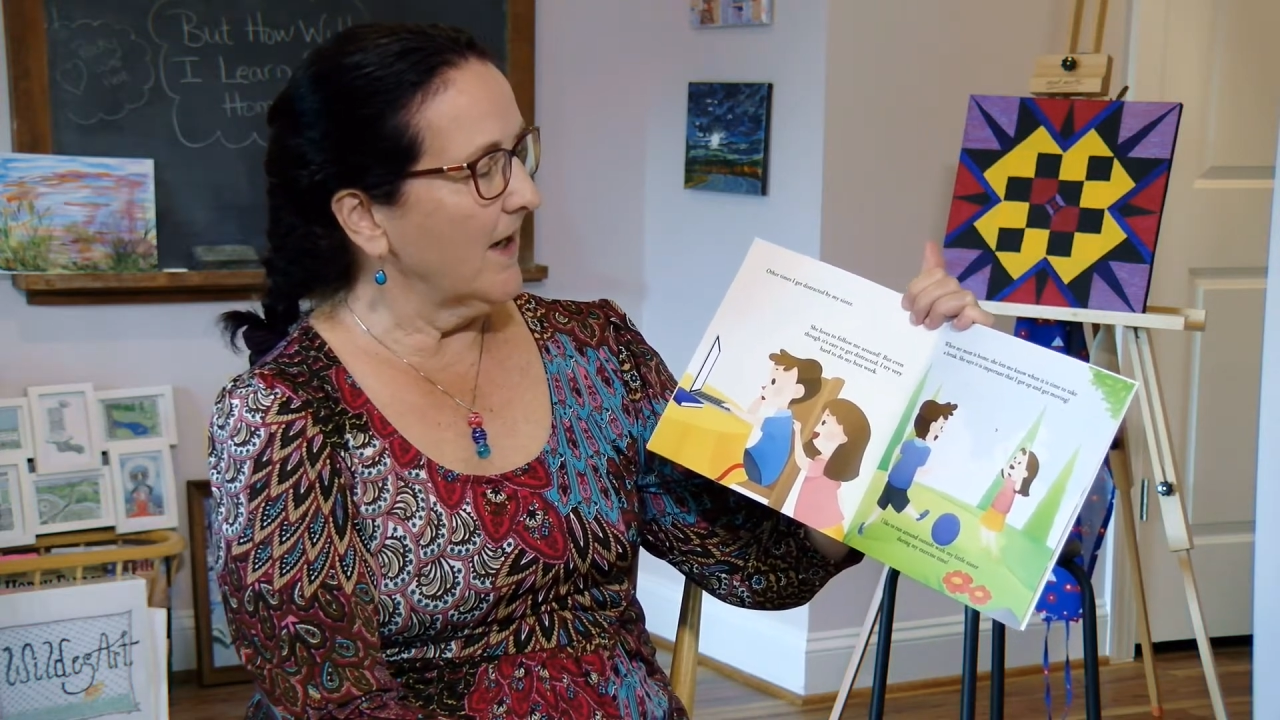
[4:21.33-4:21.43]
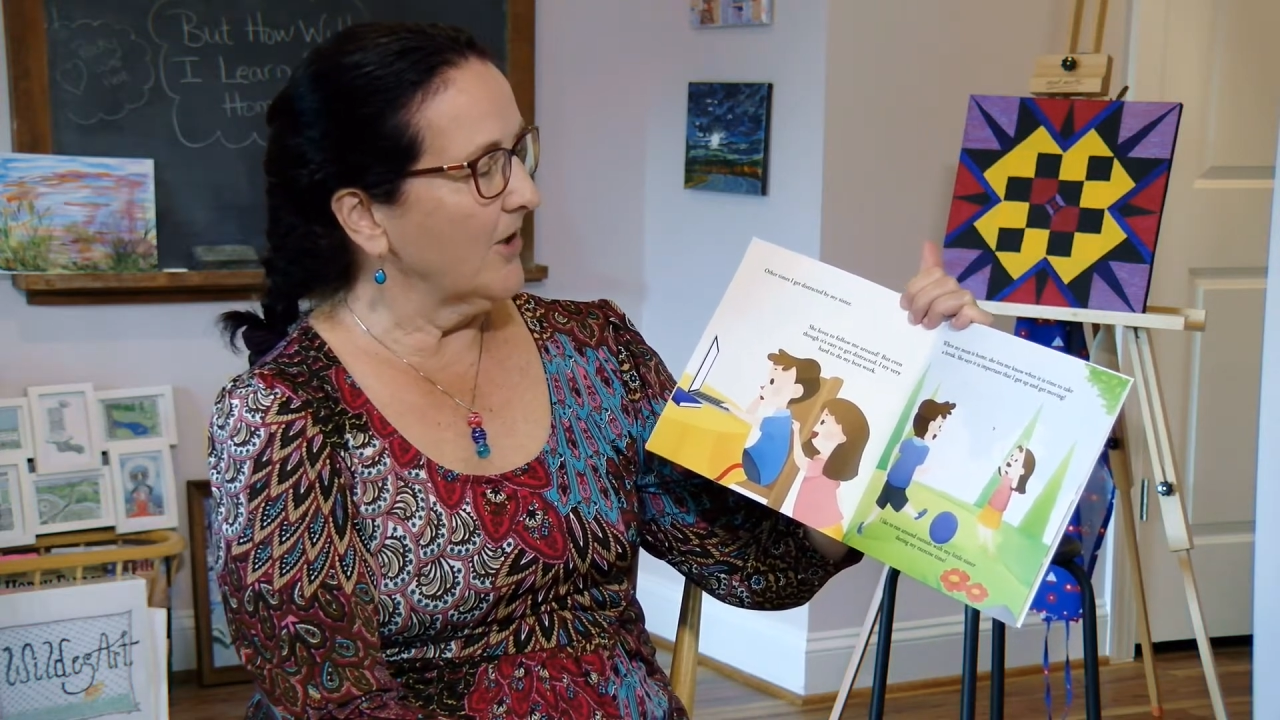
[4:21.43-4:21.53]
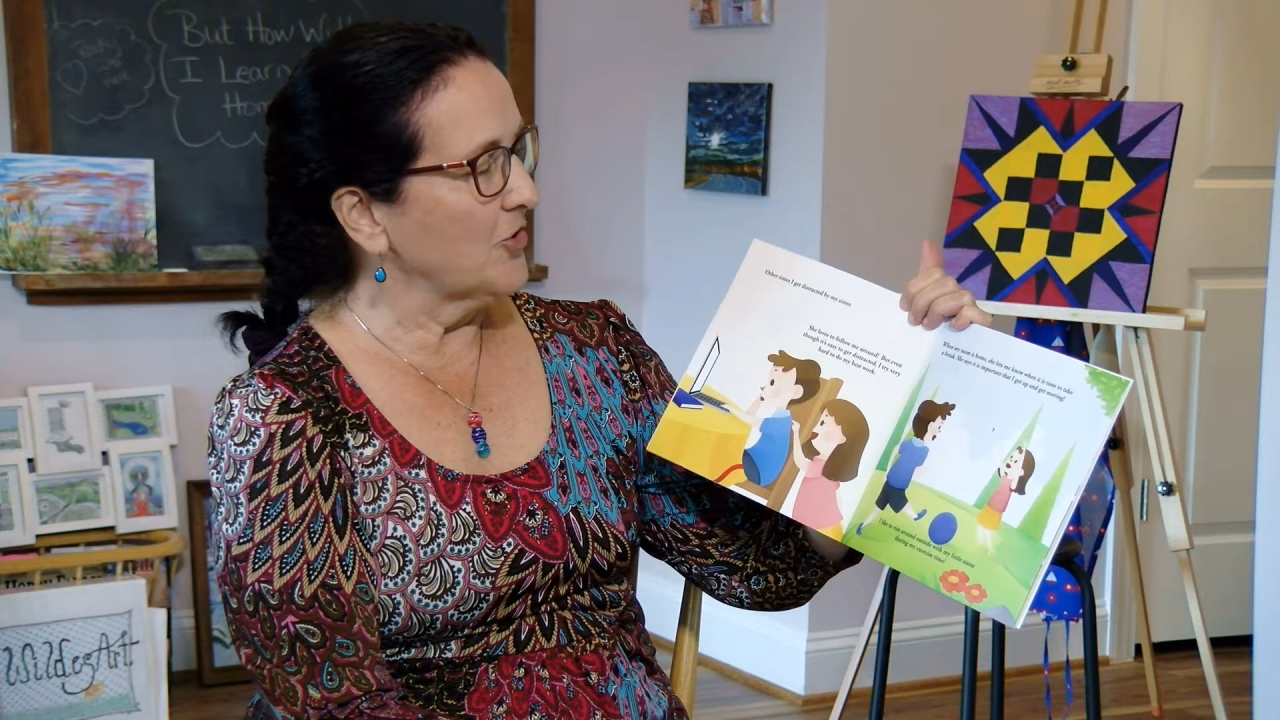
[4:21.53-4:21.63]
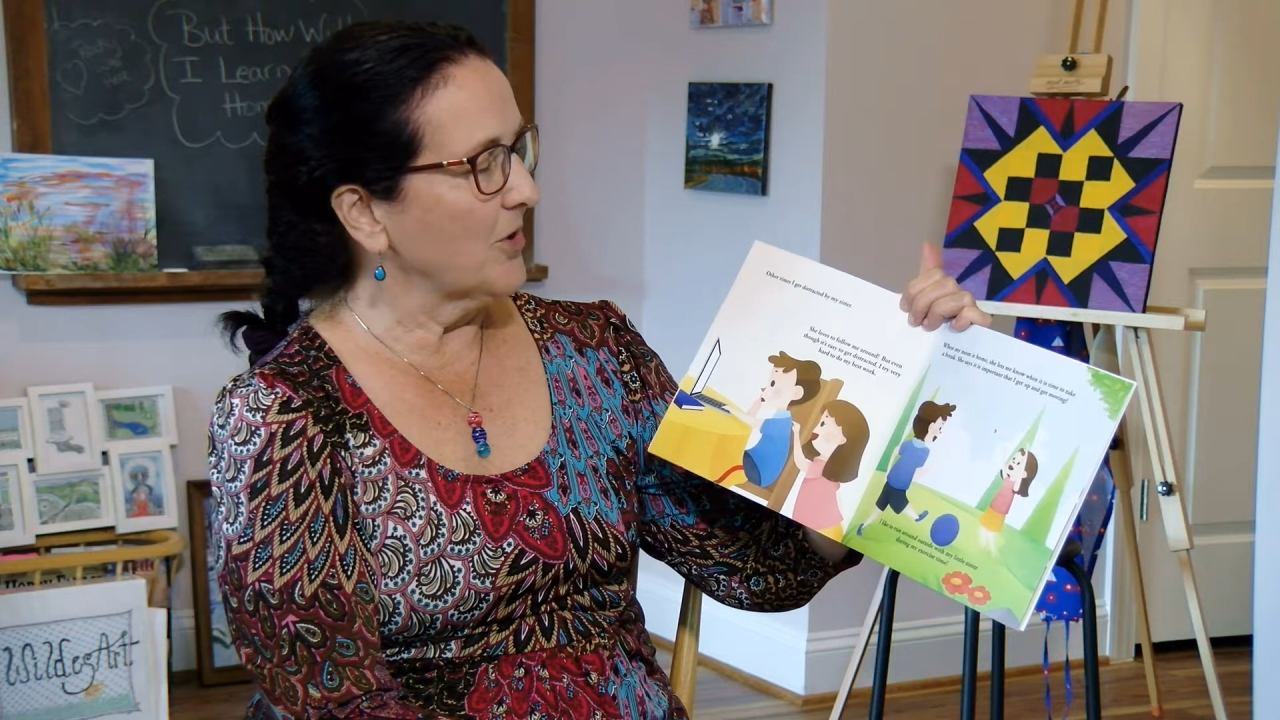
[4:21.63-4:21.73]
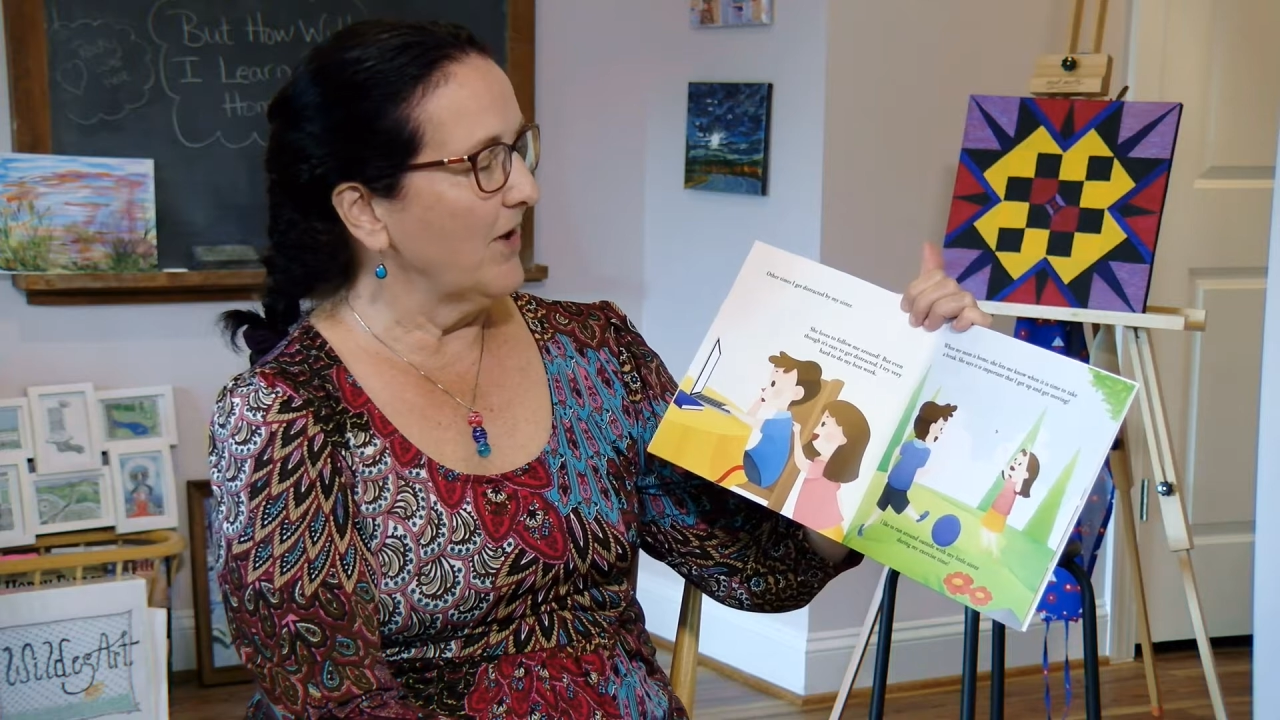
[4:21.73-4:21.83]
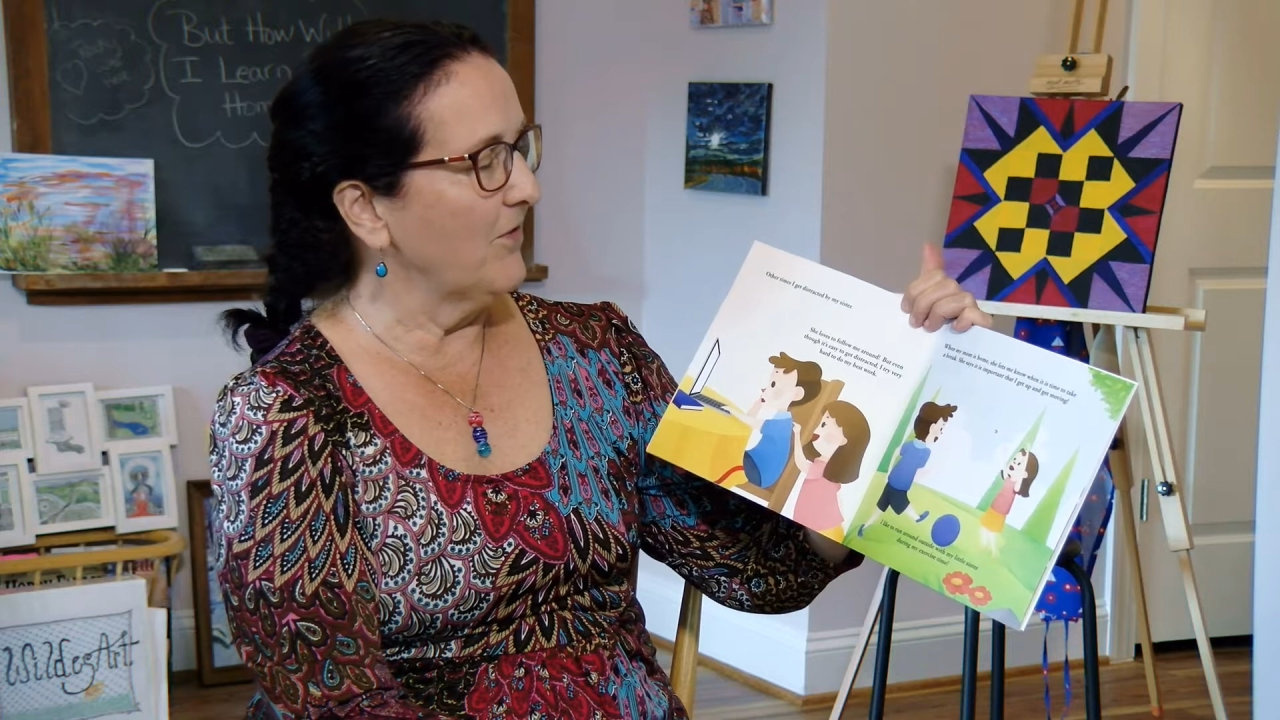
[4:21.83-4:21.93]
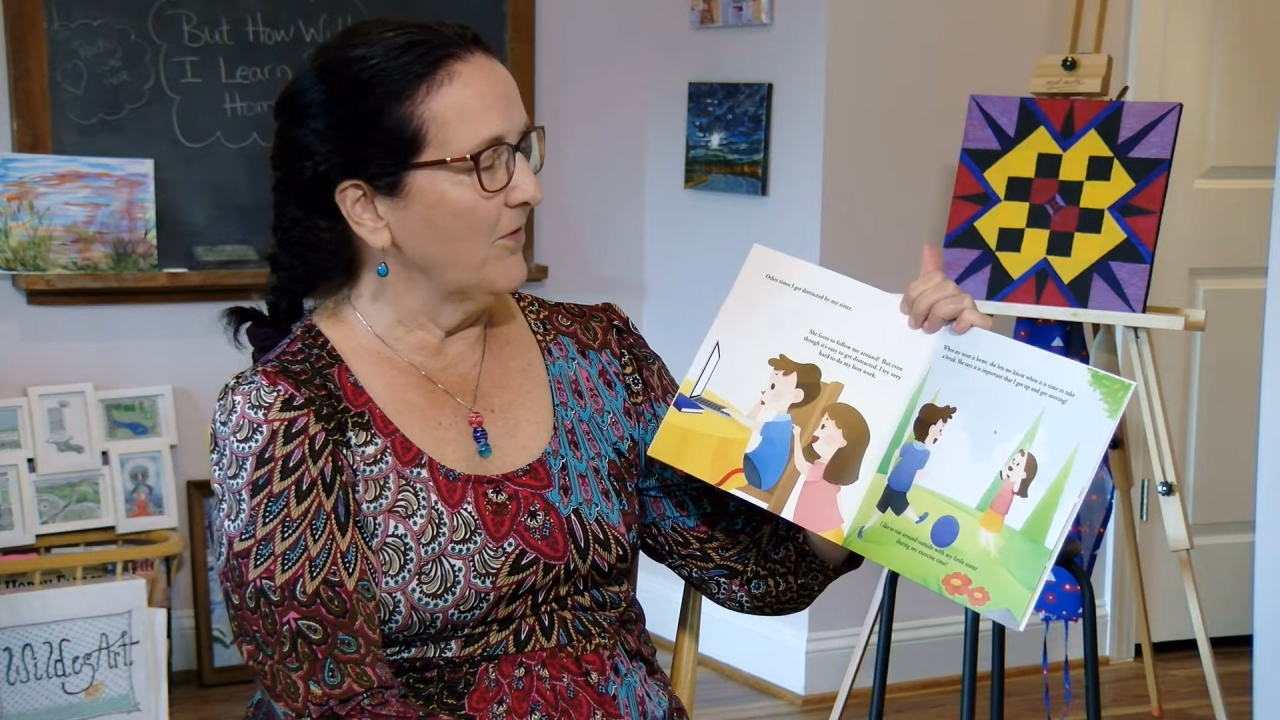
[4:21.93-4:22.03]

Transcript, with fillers: I try